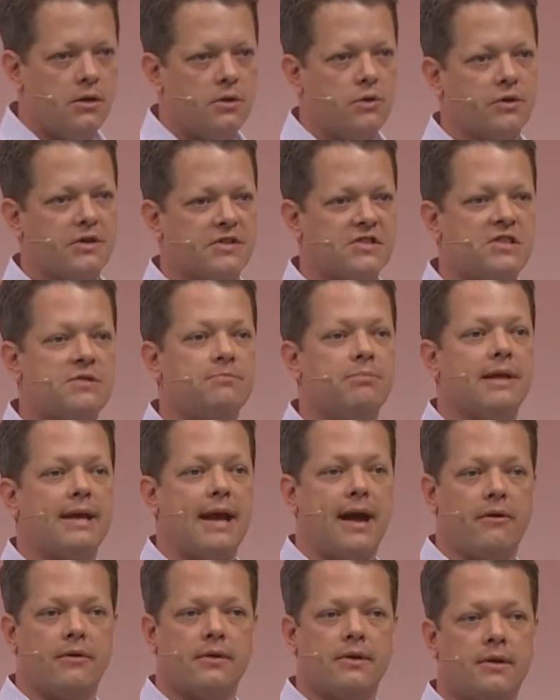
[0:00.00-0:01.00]
or to split
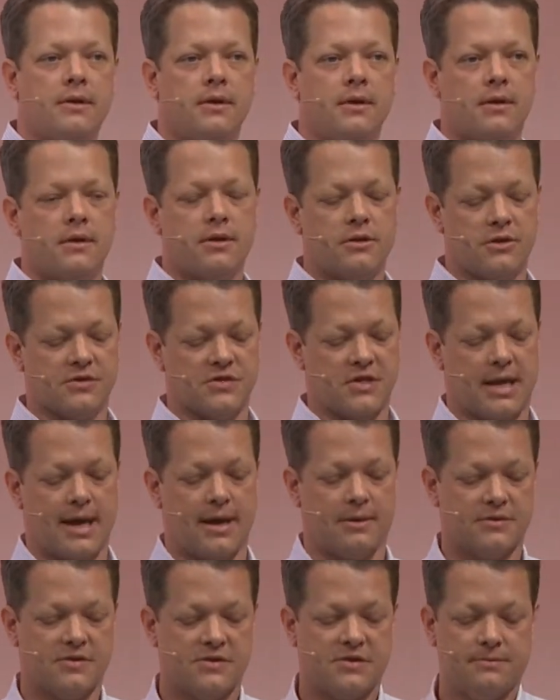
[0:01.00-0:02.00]
out those
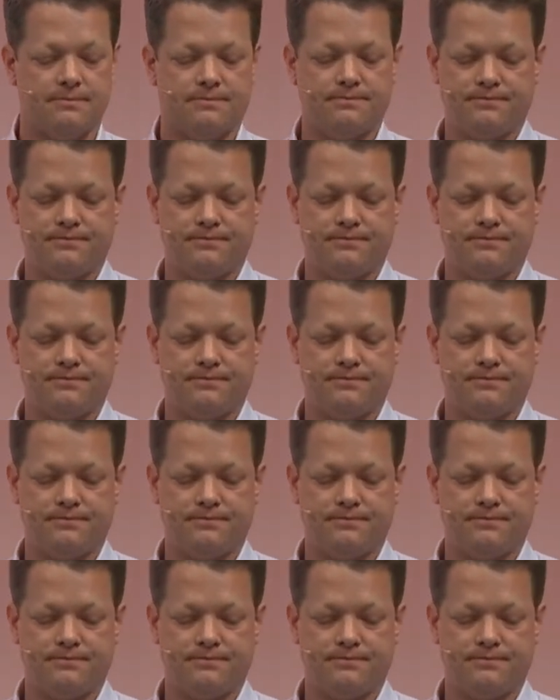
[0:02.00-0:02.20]
accounts.